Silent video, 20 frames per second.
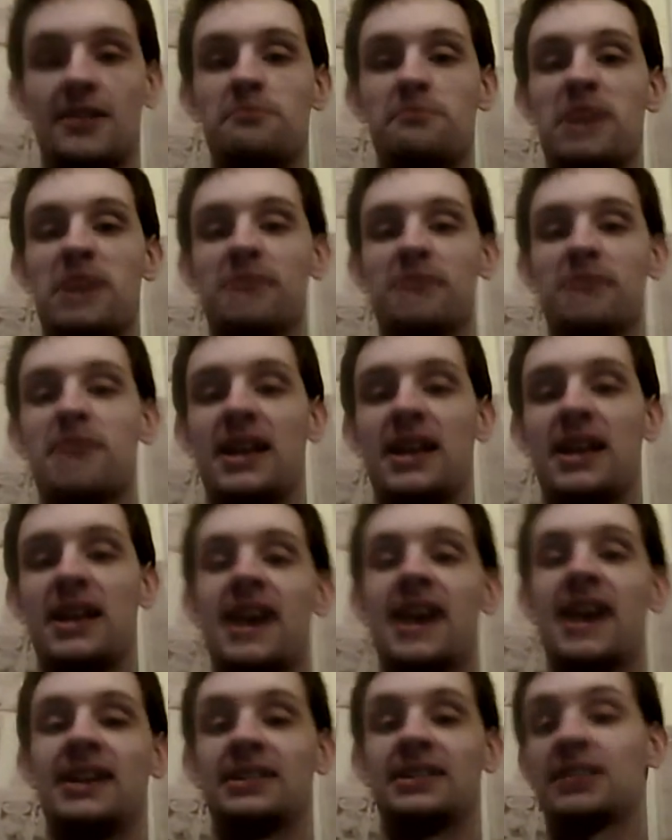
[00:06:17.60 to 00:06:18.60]
Big Ben
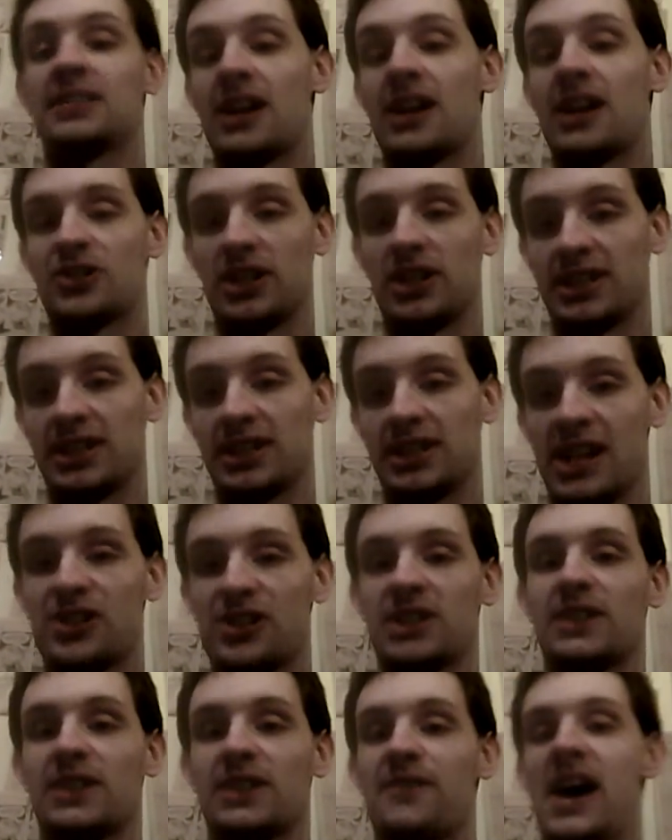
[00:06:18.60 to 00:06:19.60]
does. That's just
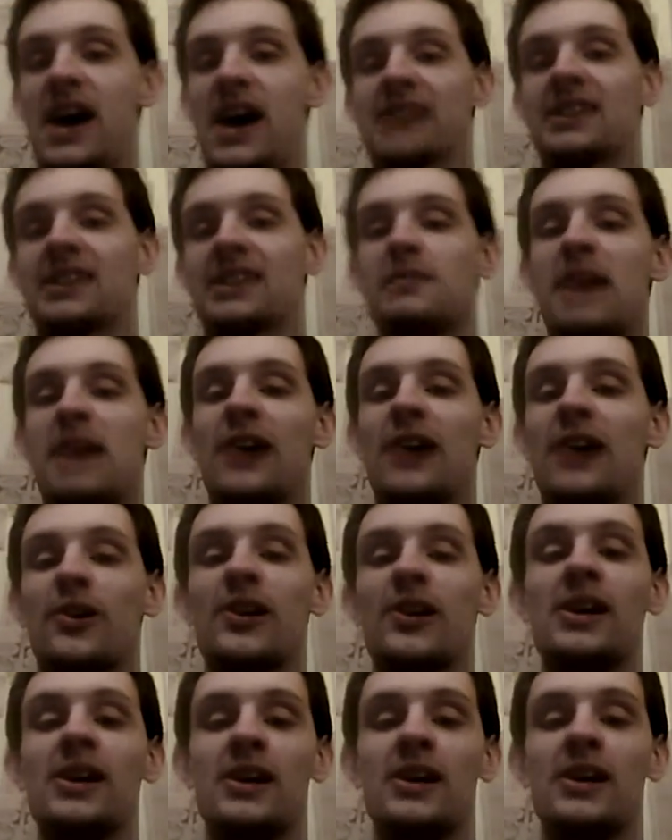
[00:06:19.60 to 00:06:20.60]
the fact of the
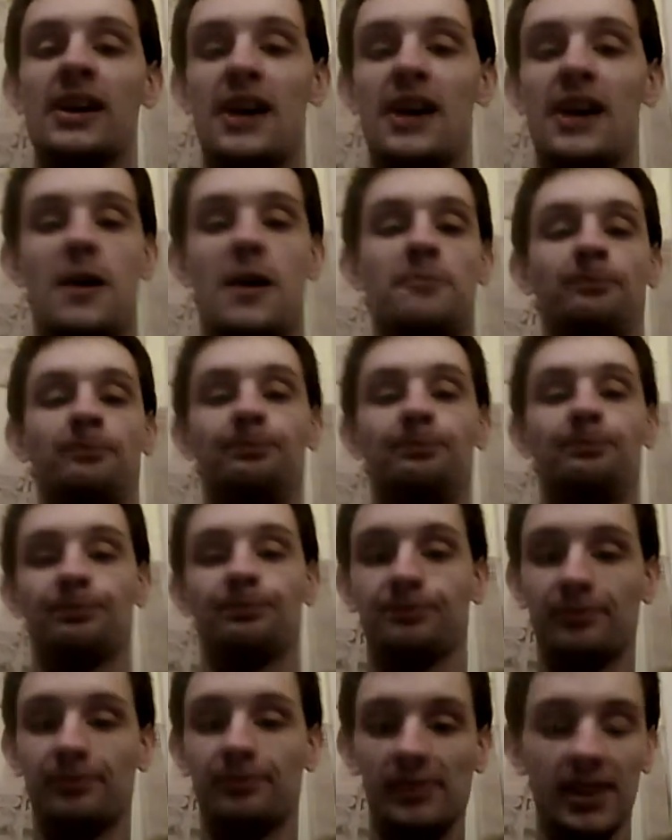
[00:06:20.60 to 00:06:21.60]
matter.
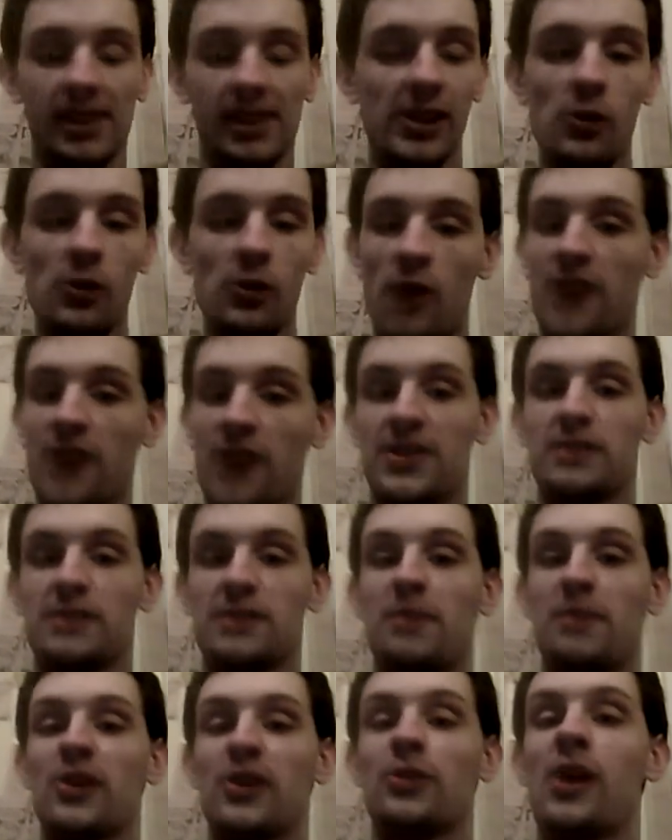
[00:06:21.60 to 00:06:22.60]

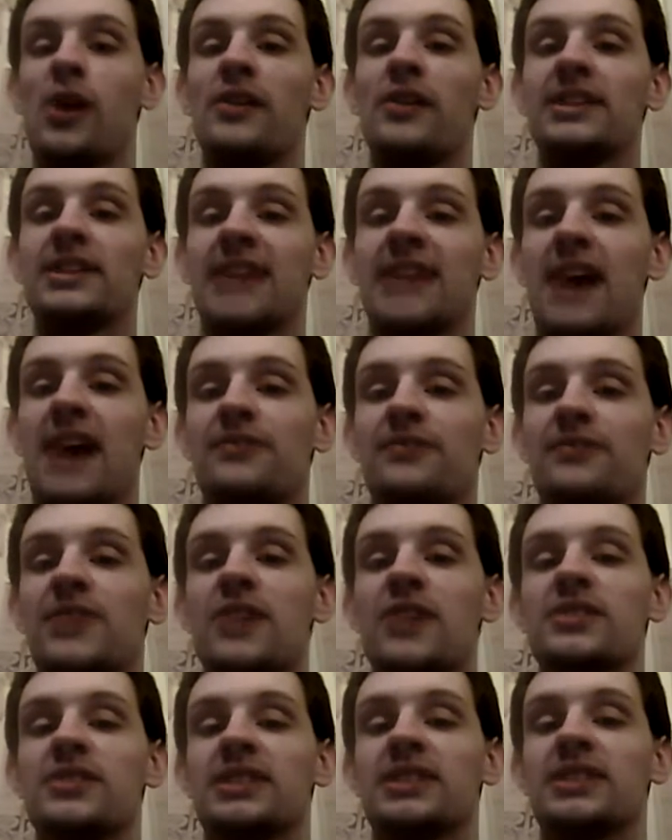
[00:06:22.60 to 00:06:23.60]
Roethlisberger will always have
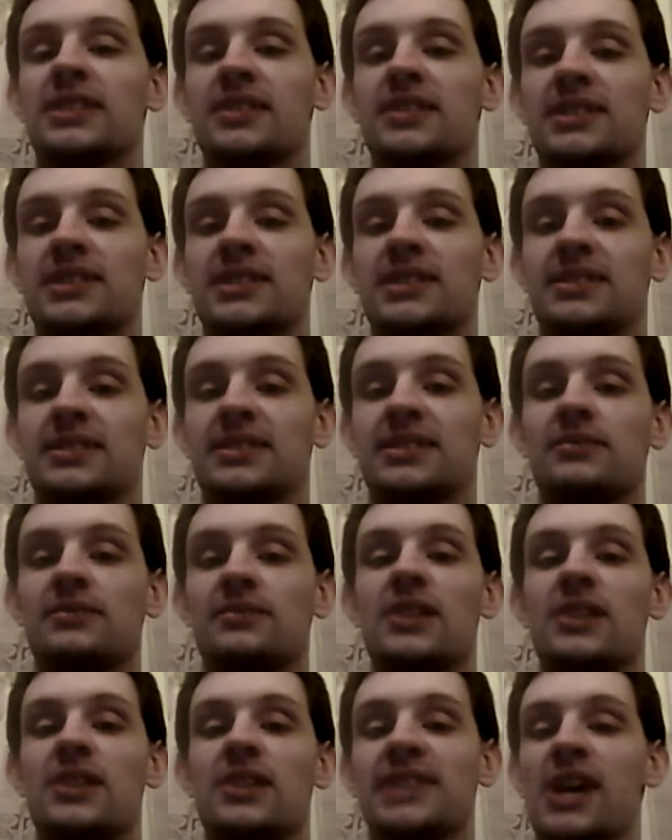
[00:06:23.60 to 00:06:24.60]

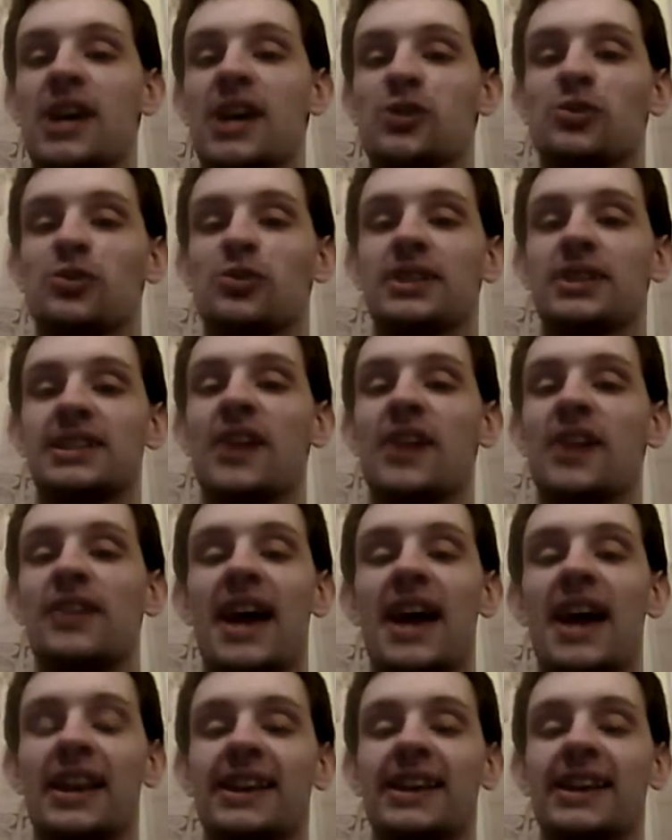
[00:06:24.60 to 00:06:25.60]
those sexual assault
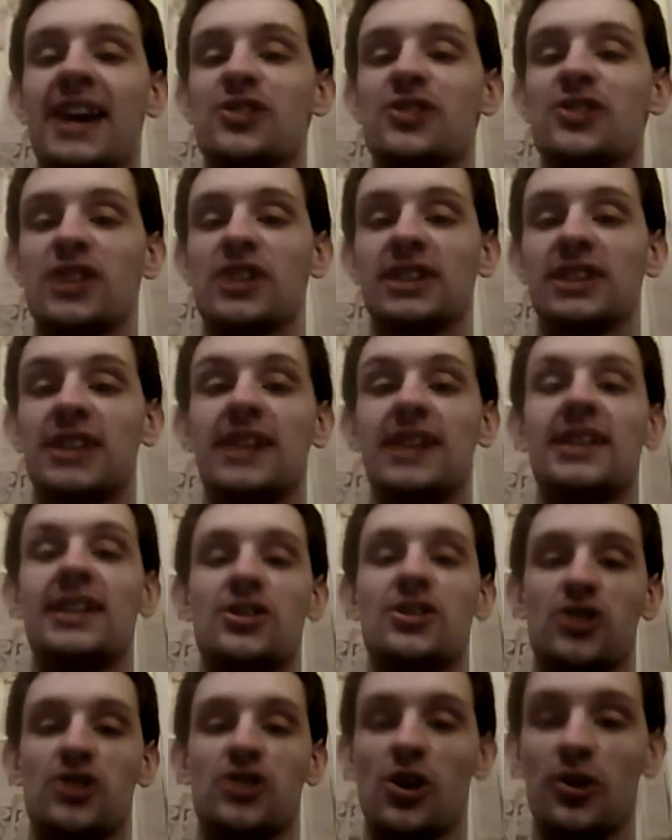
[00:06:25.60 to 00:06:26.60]
allegations on
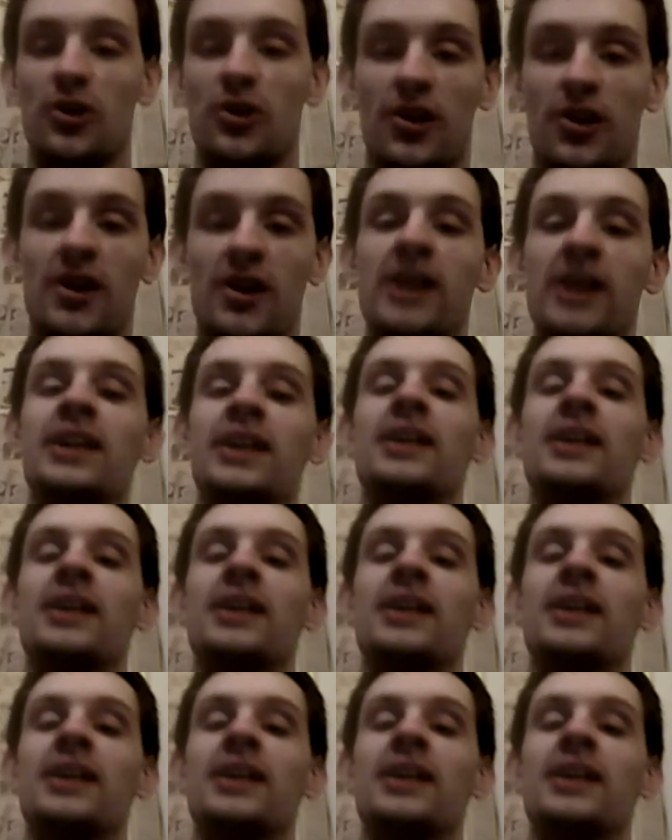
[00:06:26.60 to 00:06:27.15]
his shoulder.